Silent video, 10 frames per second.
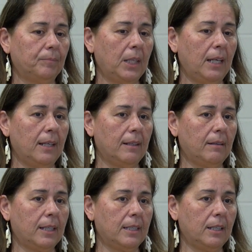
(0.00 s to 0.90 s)

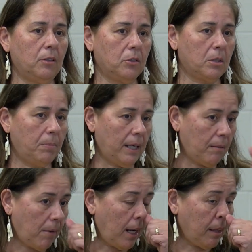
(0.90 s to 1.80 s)
he continues to be
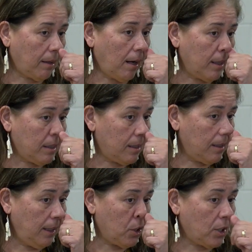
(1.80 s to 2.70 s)
in my thoughts
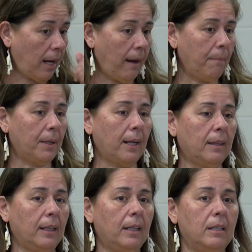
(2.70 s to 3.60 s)
each day, but I
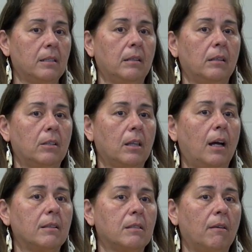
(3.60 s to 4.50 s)
think he's in the
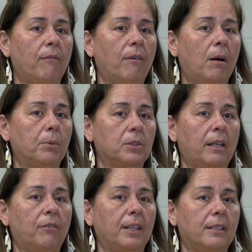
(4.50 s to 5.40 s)
thoughts of almost
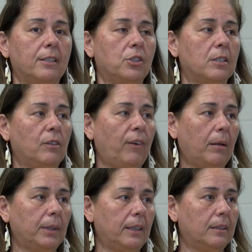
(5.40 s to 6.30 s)
every Indigenous
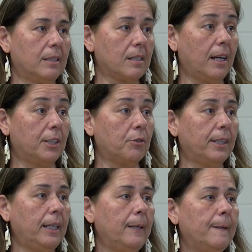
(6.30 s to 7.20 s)
family in this
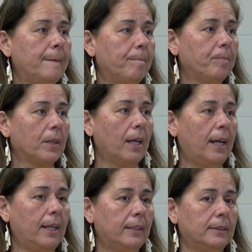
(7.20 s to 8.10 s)
country
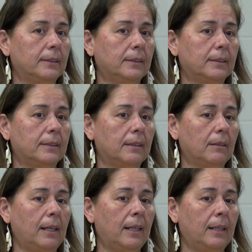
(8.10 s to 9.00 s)
as
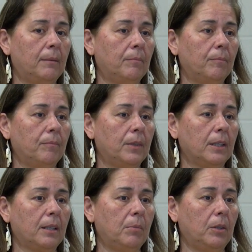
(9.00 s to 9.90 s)
the
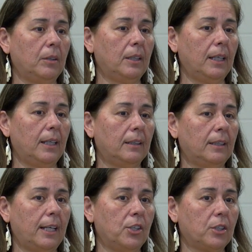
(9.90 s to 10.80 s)
community and the
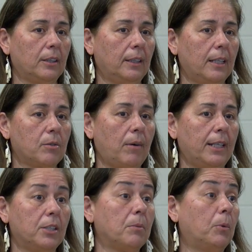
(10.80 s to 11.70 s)
nation gets
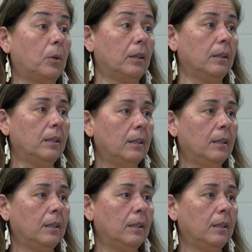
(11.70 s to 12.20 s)
ready to mourn